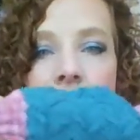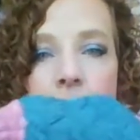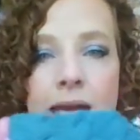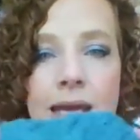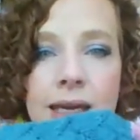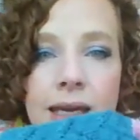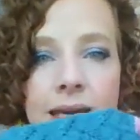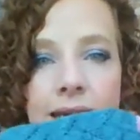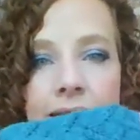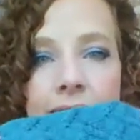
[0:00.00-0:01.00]
The pink
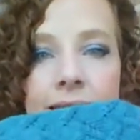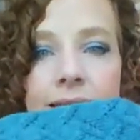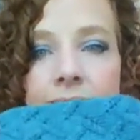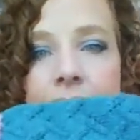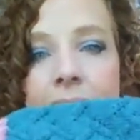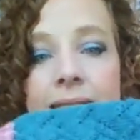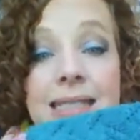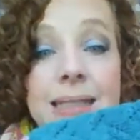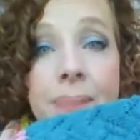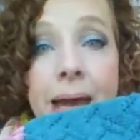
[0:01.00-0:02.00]
is
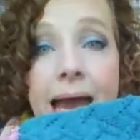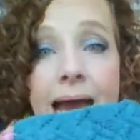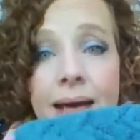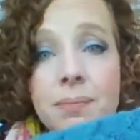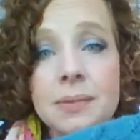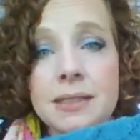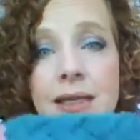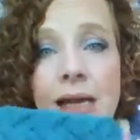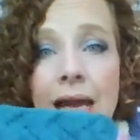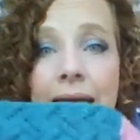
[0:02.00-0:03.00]
Mrs. Babs.
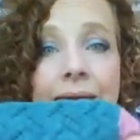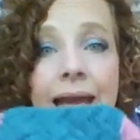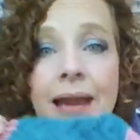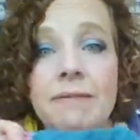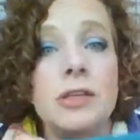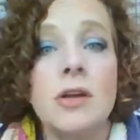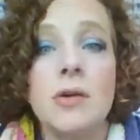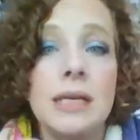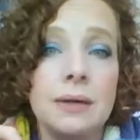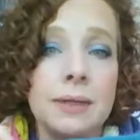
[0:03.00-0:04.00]
I have no
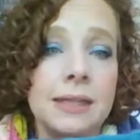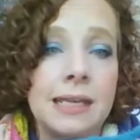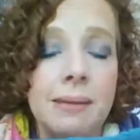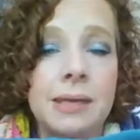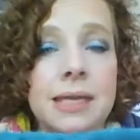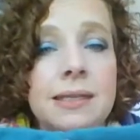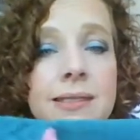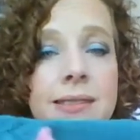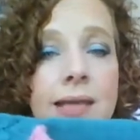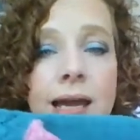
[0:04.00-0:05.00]
idea what the name
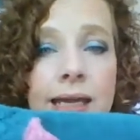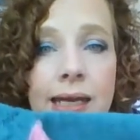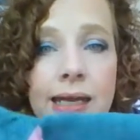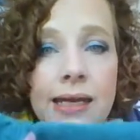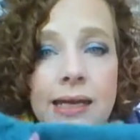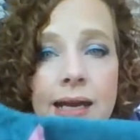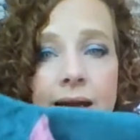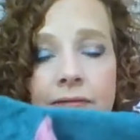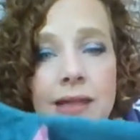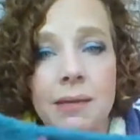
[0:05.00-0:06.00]
is. I
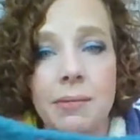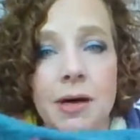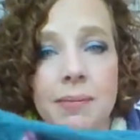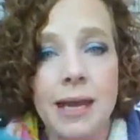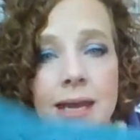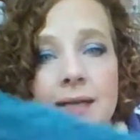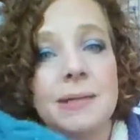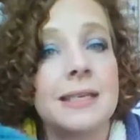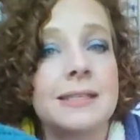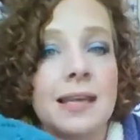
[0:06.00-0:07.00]
cannot find the ball
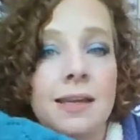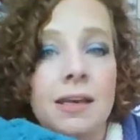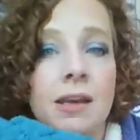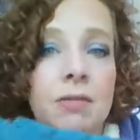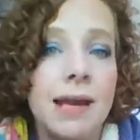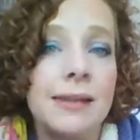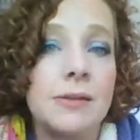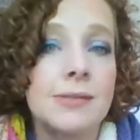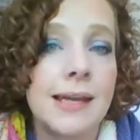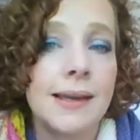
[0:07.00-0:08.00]
band because, you know, I
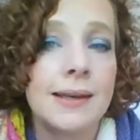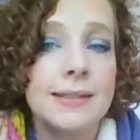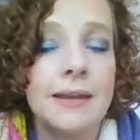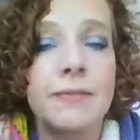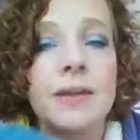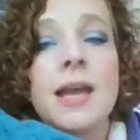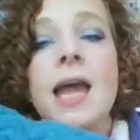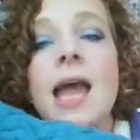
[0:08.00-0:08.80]
lose that kind of stuff.